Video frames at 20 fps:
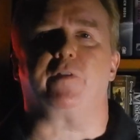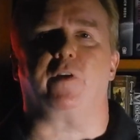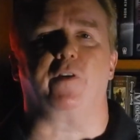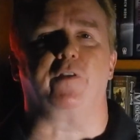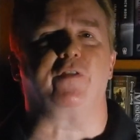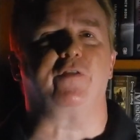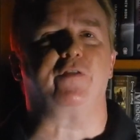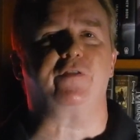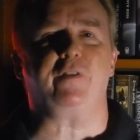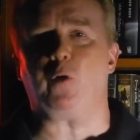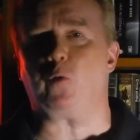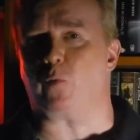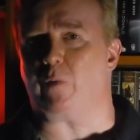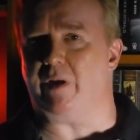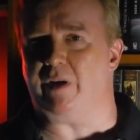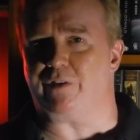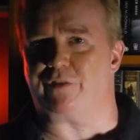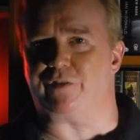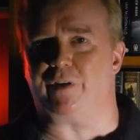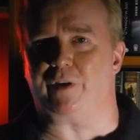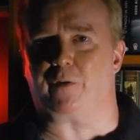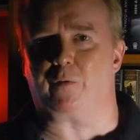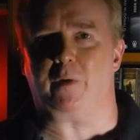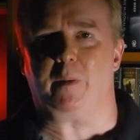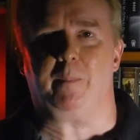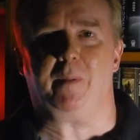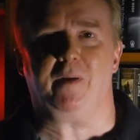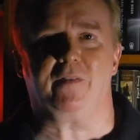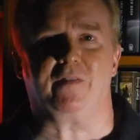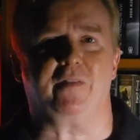are so rich in
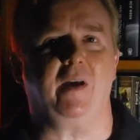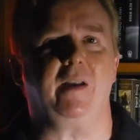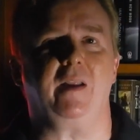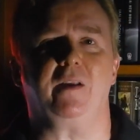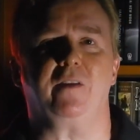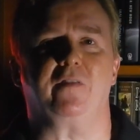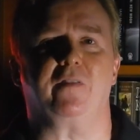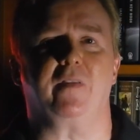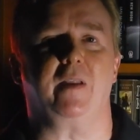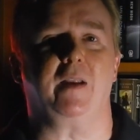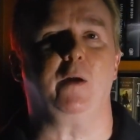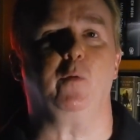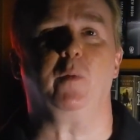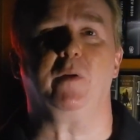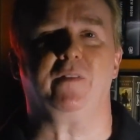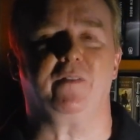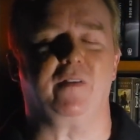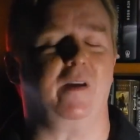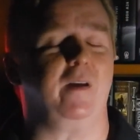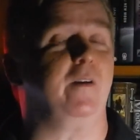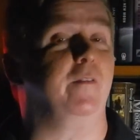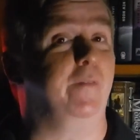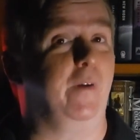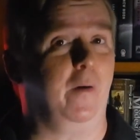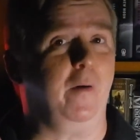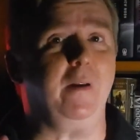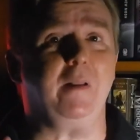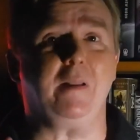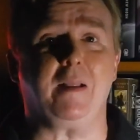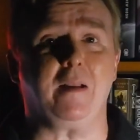creepy settings that it would take
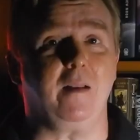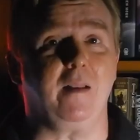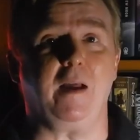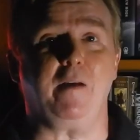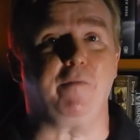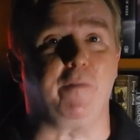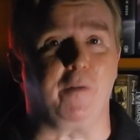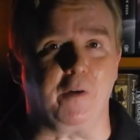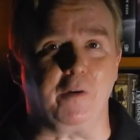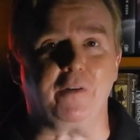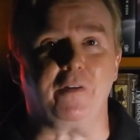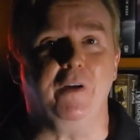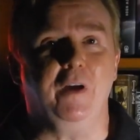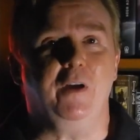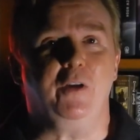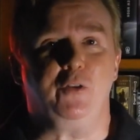very little effort